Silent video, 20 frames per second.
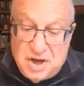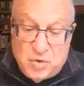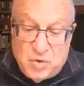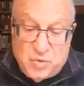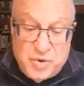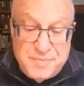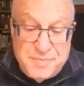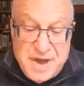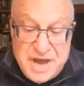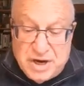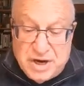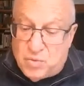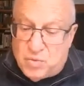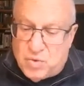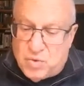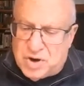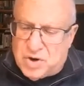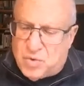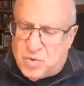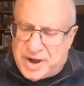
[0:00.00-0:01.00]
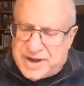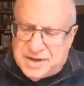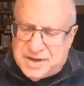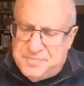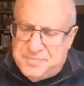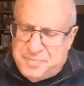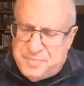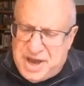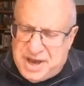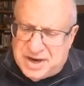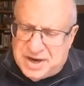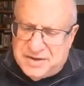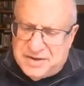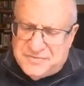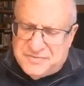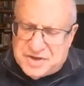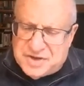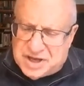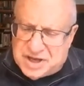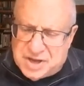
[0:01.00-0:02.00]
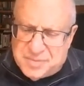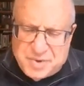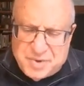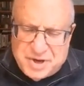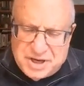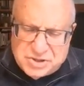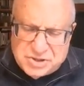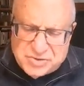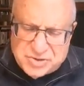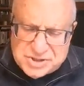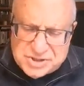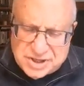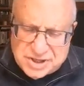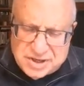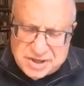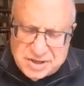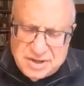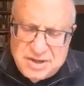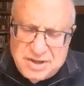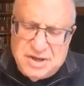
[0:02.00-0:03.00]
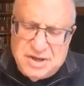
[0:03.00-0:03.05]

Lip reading: We made our work quite competitive to keep it interesting.